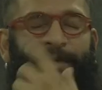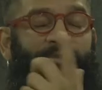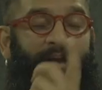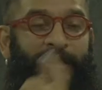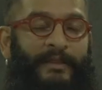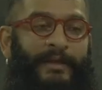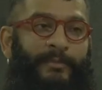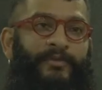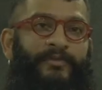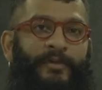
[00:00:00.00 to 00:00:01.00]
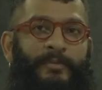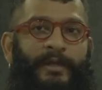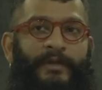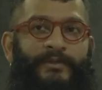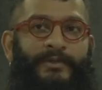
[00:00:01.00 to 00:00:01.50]
I'm forgetting the name of the film.
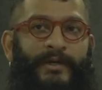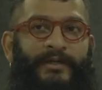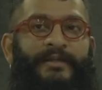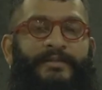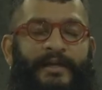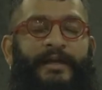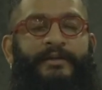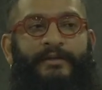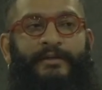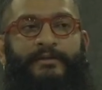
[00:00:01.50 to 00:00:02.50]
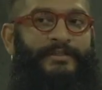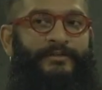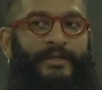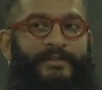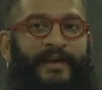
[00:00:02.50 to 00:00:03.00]
Yeah, it was quite nice. I liked it. It's
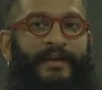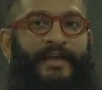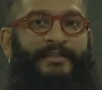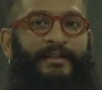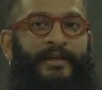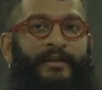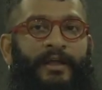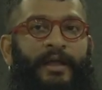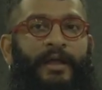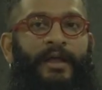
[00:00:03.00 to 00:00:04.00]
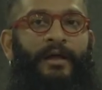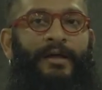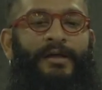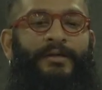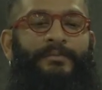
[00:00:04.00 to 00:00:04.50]
it's, it's fantastic that
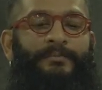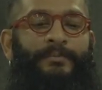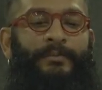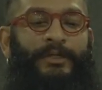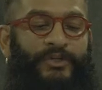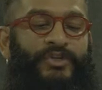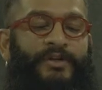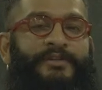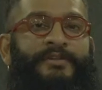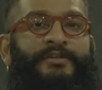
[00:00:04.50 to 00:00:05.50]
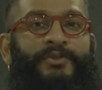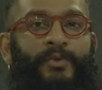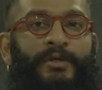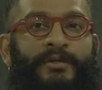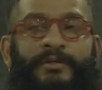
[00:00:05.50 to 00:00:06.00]
um, teachers and
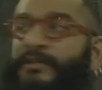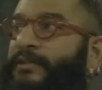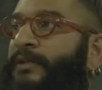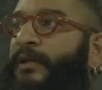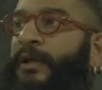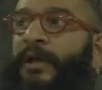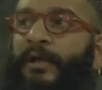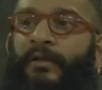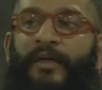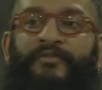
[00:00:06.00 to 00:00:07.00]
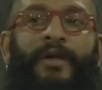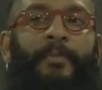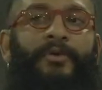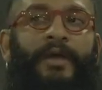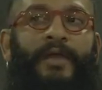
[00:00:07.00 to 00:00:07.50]
students have
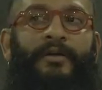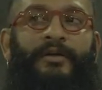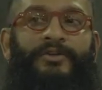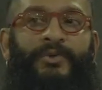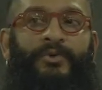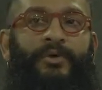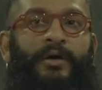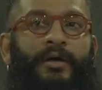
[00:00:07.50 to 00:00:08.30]
come together to.